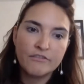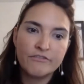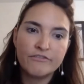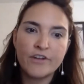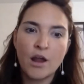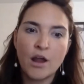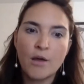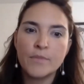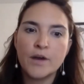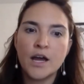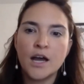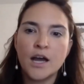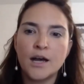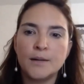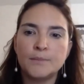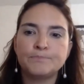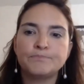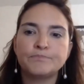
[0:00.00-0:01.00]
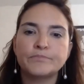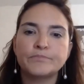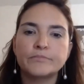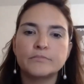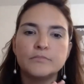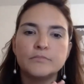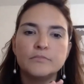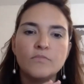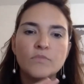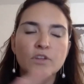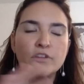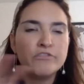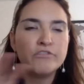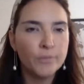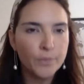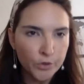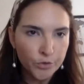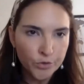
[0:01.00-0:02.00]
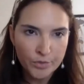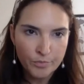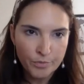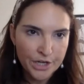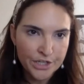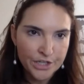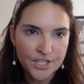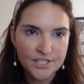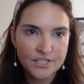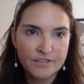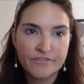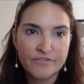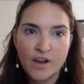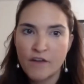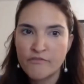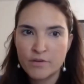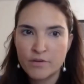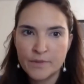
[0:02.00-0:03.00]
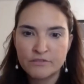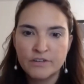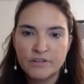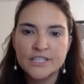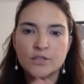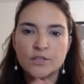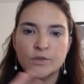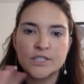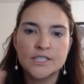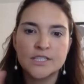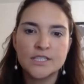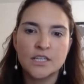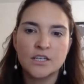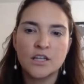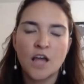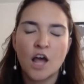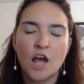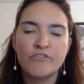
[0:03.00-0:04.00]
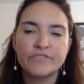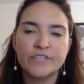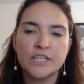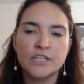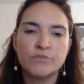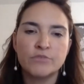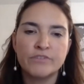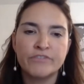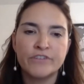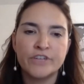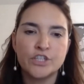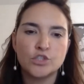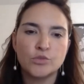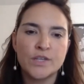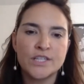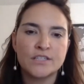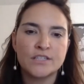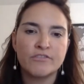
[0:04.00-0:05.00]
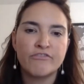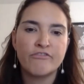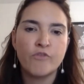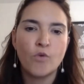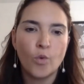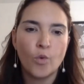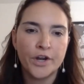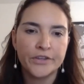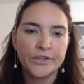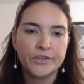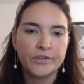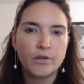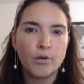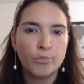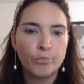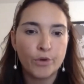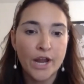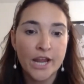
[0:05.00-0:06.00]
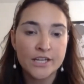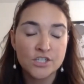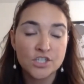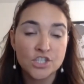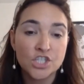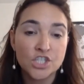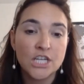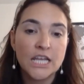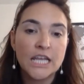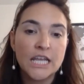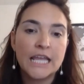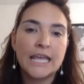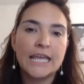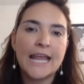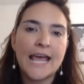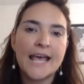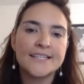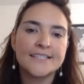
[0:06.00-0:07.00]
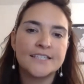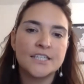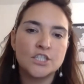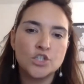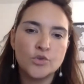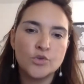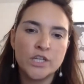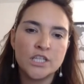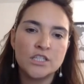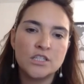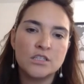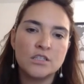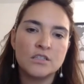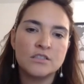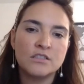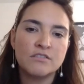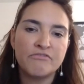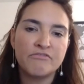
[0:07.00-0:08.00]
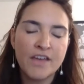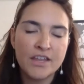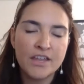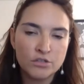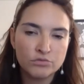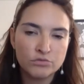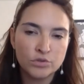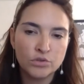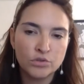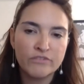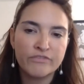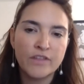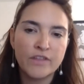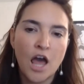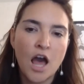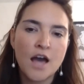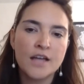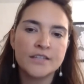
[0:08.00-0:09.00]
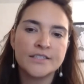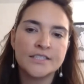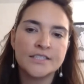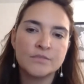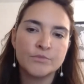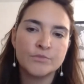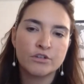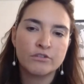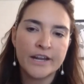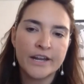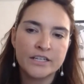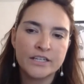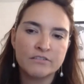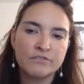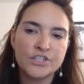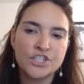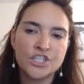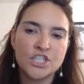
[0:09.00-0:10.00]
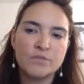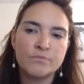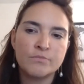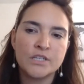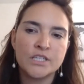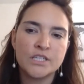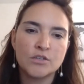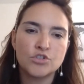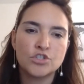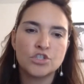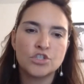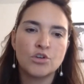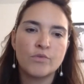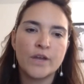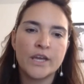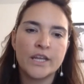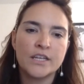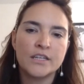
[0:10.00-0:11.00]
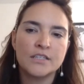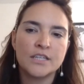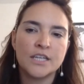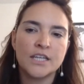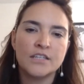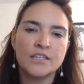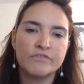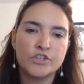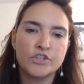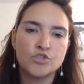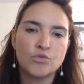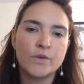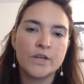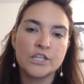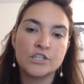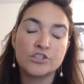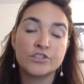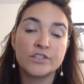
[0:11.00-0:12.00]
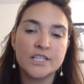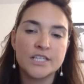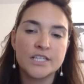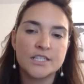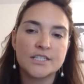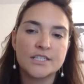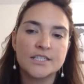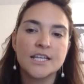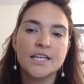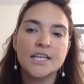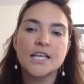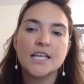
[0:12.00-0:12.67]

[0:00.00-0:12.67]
from the three branches of government, right? So it's often referred to as the fourth branch, and has the duty to defend the rule of law, the democratic regime, and social and individual interests.